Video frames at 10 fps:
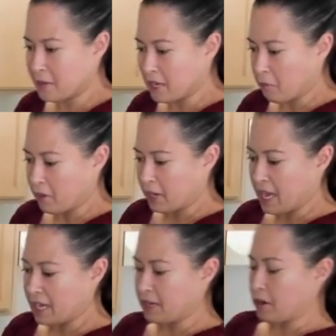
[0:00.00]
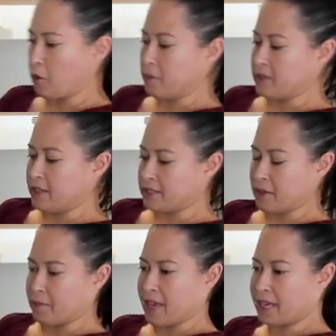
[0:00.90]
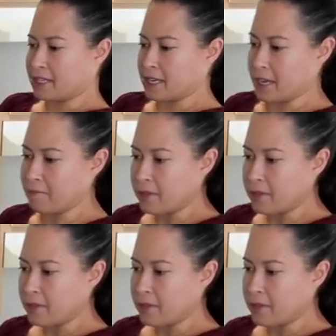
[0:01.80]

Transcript: And I went ahead and opened these up ahead of time.